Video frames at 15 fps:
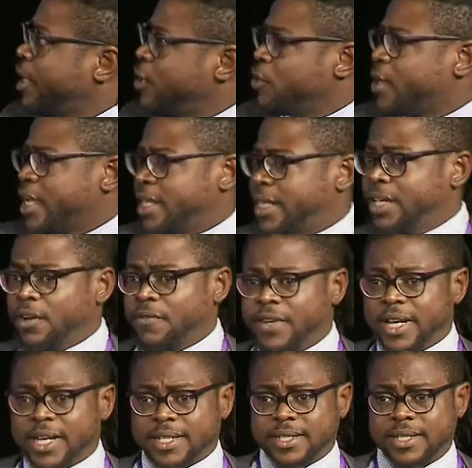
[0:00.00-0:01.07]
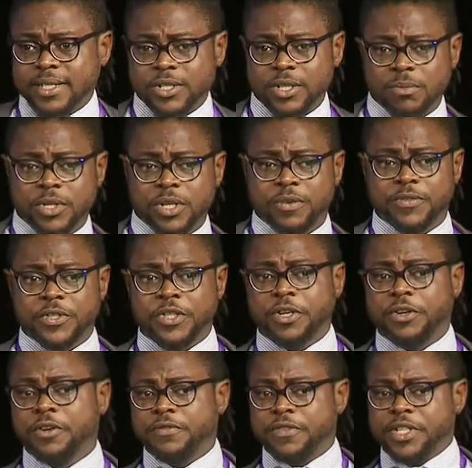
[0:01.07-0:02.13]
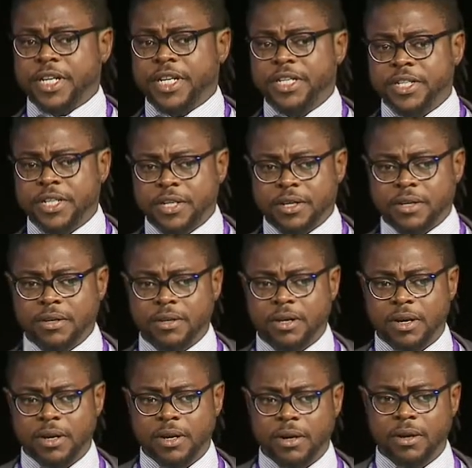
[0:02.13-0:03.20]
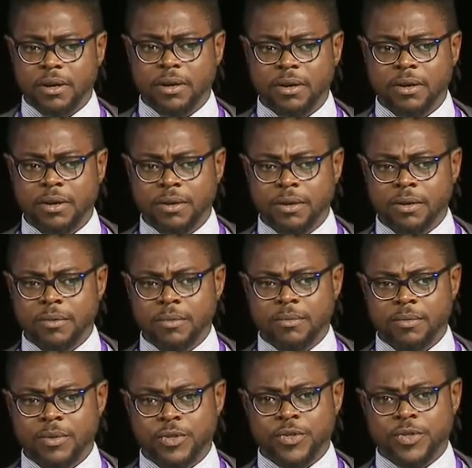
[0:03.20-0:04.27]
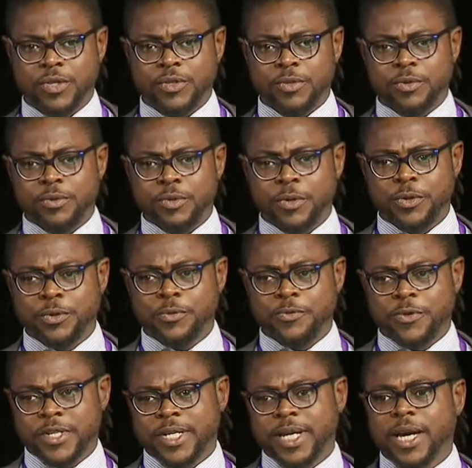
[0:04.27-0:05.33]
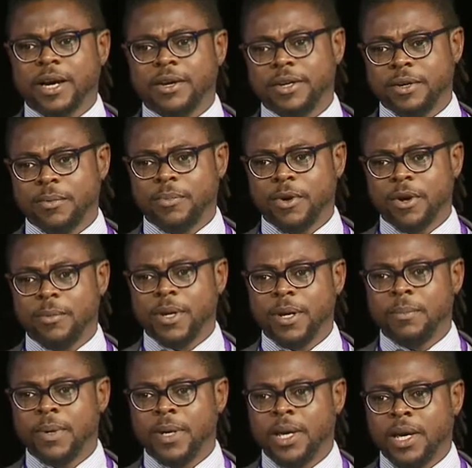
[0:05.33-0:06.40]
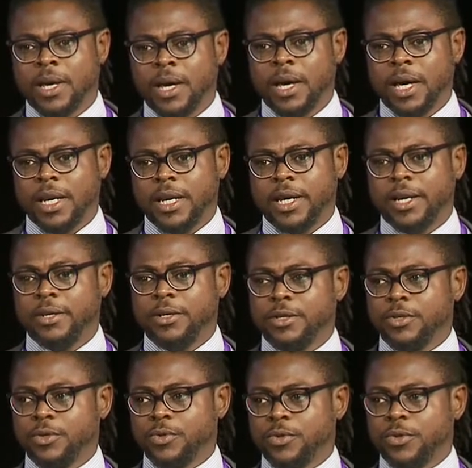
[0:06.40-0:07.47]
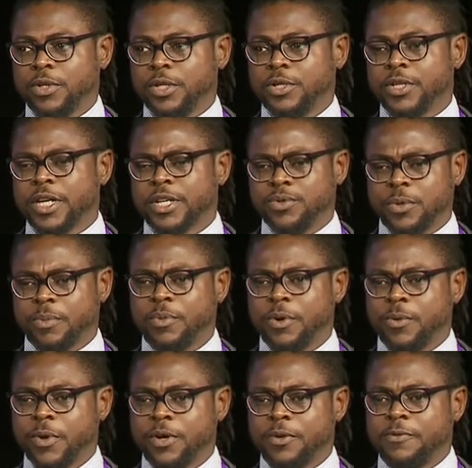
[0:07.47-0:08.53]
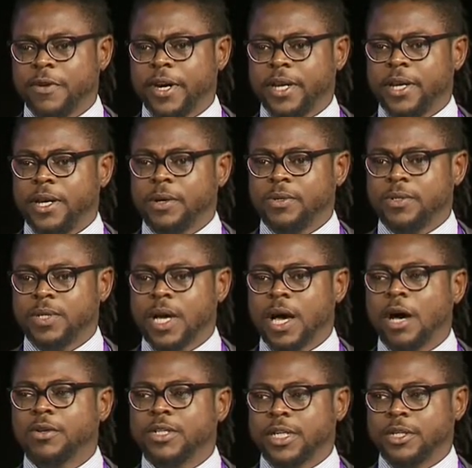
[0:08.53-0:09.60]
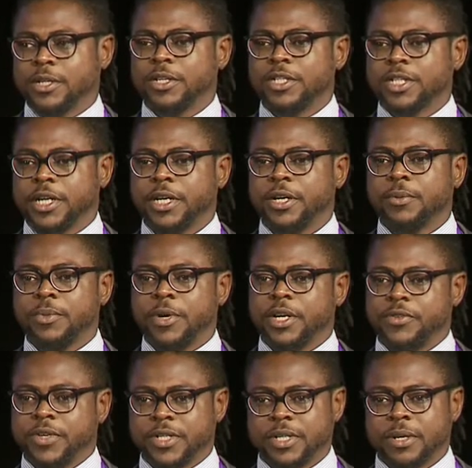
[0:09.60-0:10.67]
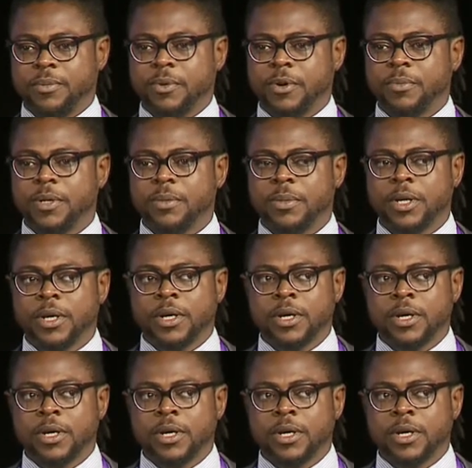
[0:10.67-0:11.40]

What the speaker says: you can think of it as some sort of theory of change. You first encountered a problem, and then you need to get to a point where you find out how technology can help you address that problem.